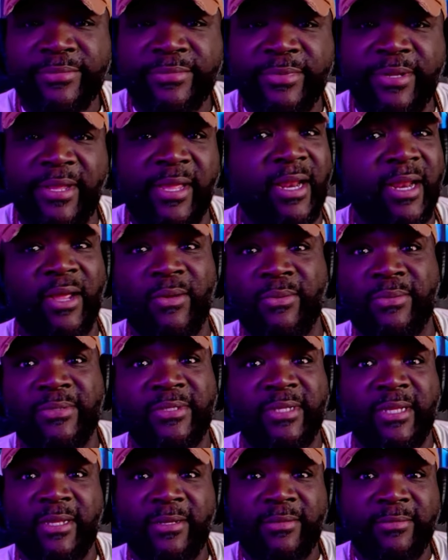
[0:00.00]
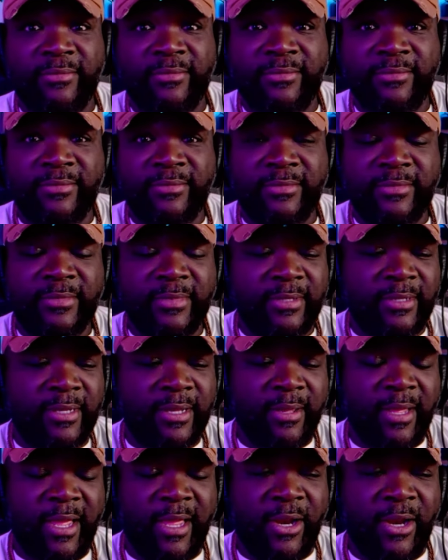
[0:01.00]
Yeah, that was it.
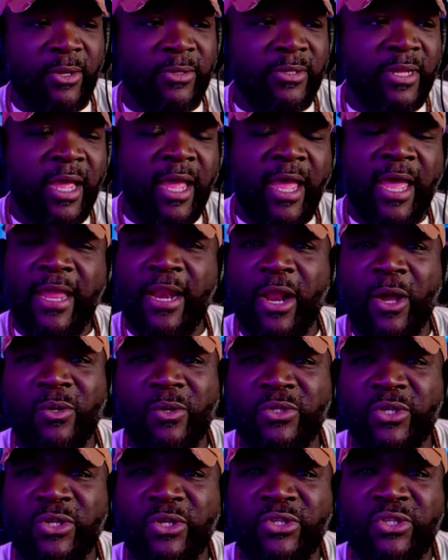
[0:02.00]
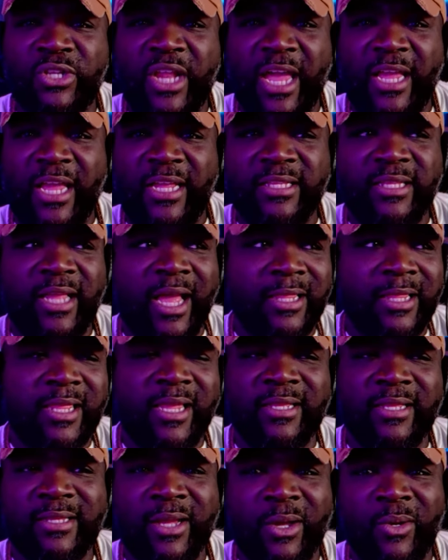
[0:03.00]
And those are, like, I
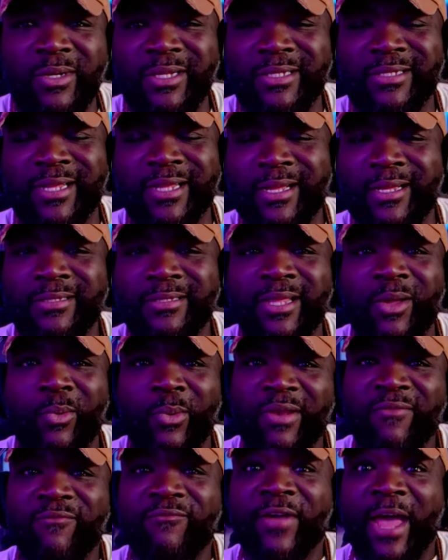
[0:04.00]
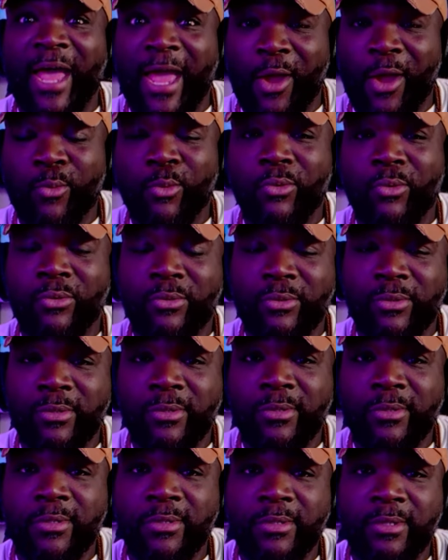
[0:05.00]
think the only songs that went viral,
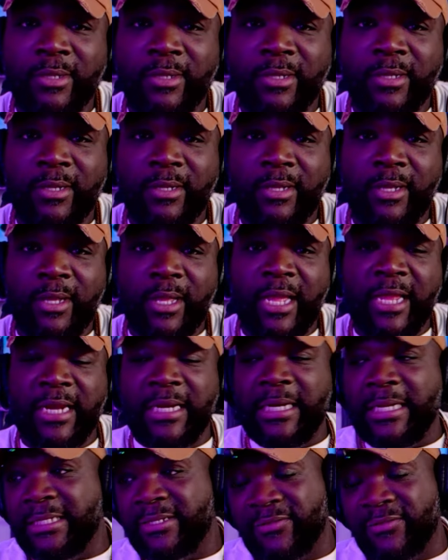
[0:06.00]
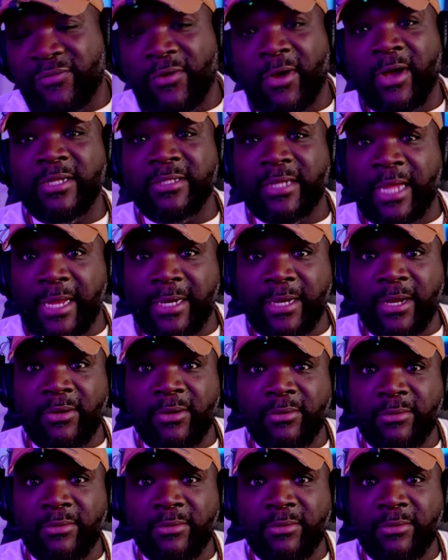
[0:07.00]
at least as far as I know.